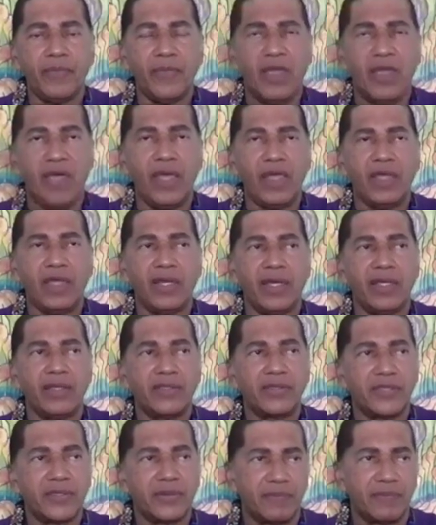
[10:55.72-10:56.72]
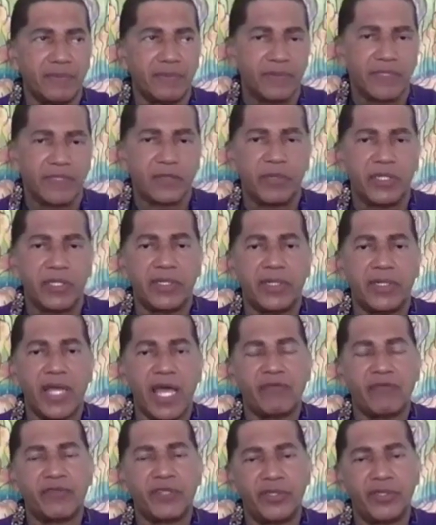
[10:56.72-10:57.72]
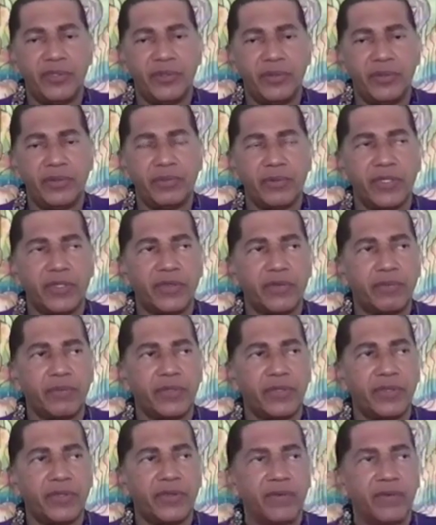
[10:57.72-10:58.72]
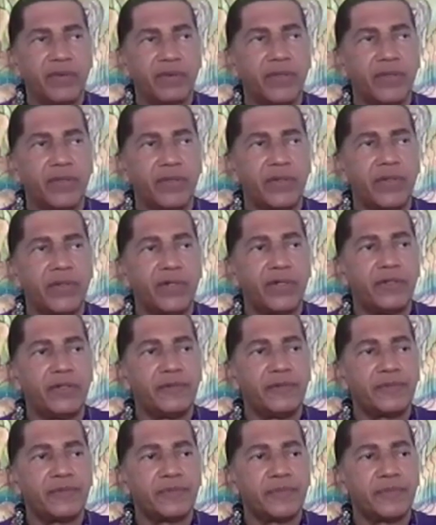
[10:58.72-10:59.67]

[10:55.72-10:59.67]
And I spent an afternoon with her,